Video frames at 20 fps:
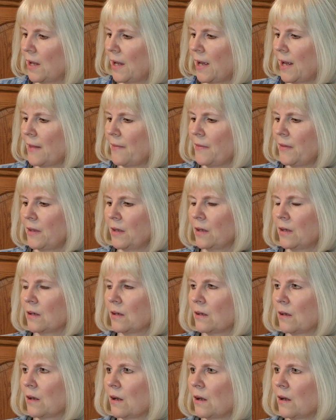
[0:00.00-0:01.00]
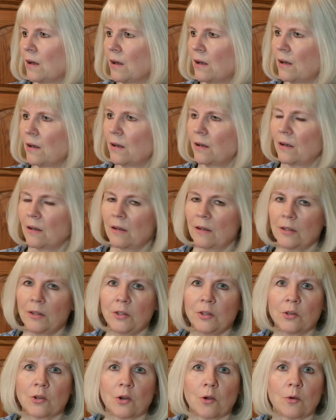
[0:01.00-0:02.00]
And then,
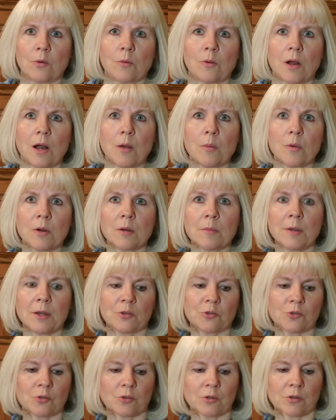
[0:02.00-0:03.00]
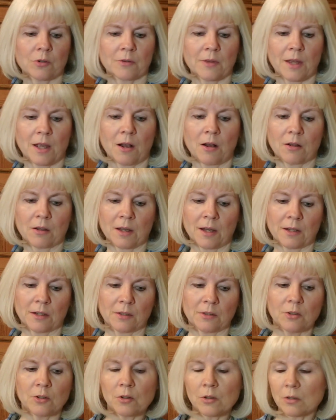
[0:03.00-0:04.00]
you know, I want to make sure they all kind
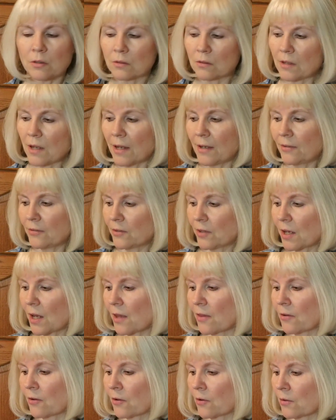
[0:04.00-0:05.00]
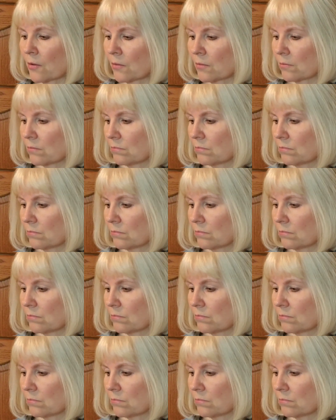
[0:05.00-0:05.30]
of look nice together.